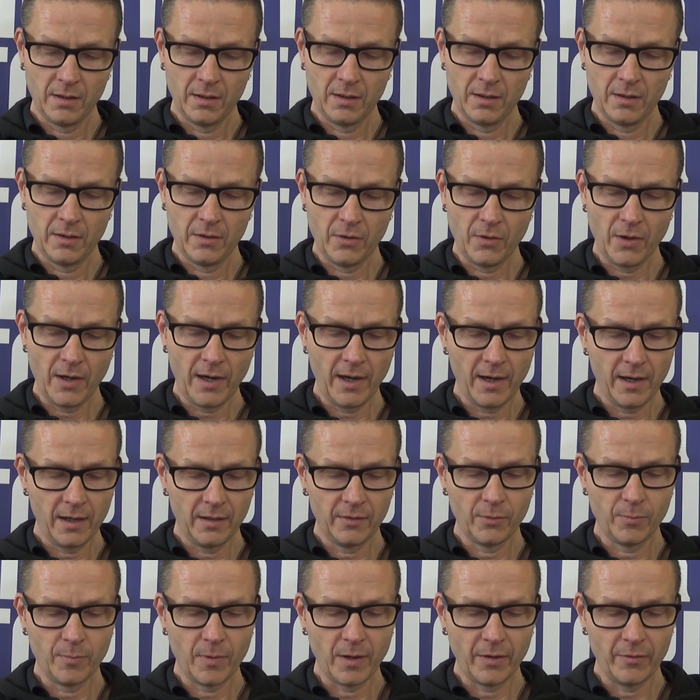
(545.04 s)
Your head on
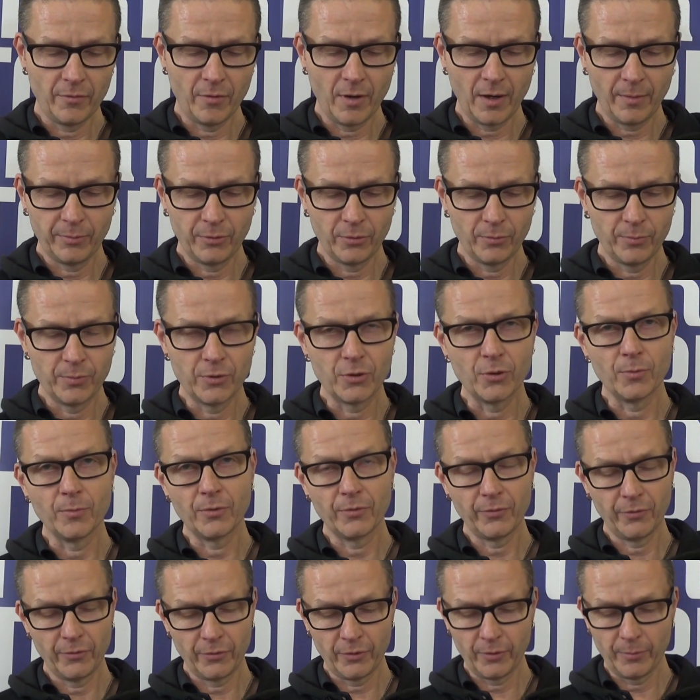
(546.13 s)
my wrapped up jumper
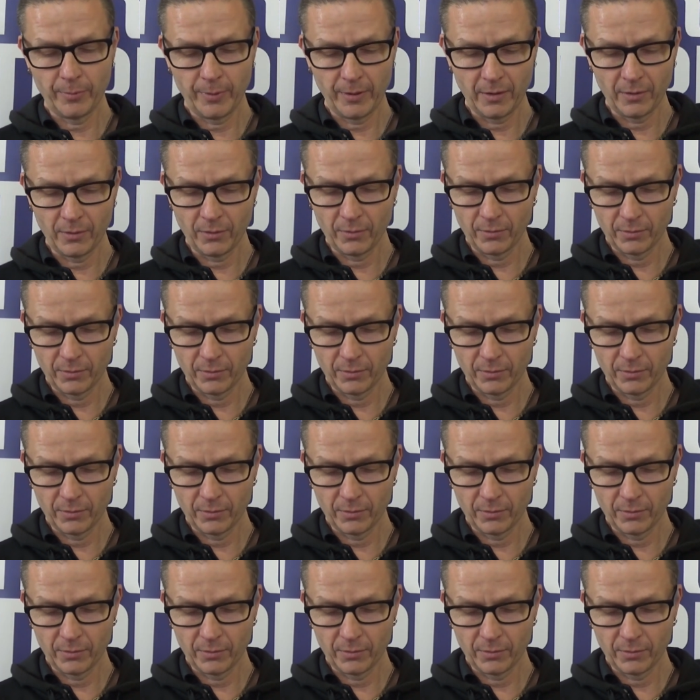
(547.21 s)
for a pillow.